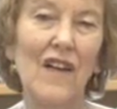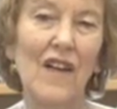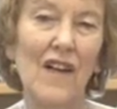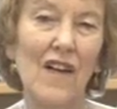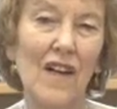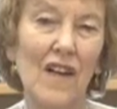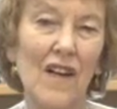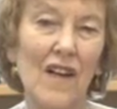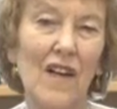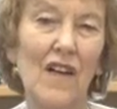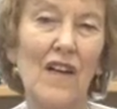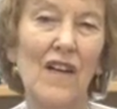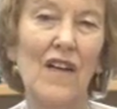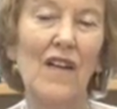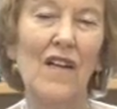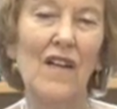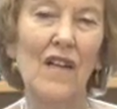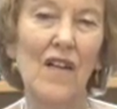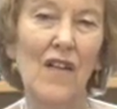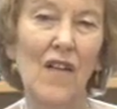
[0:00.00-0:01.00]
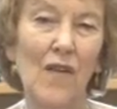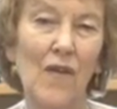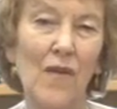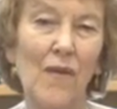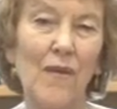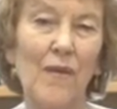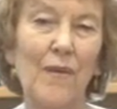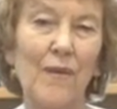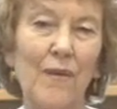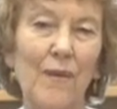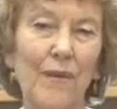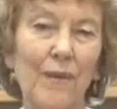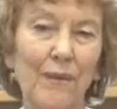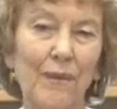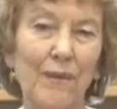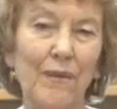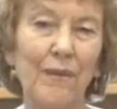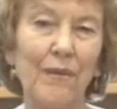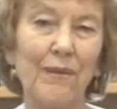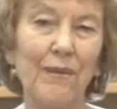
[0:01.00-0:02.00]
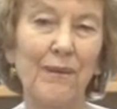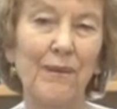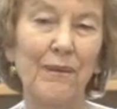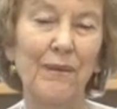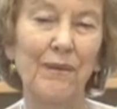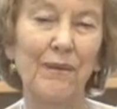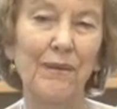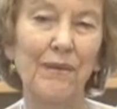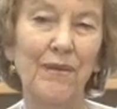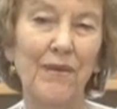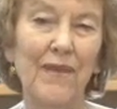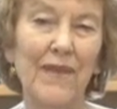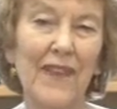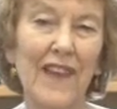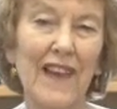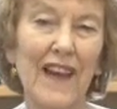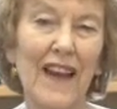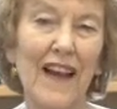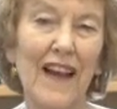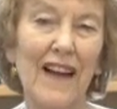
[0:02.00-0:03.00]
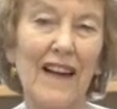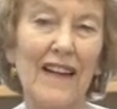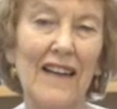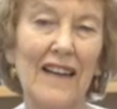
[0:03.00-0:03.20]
No words are spoken by the person on screen.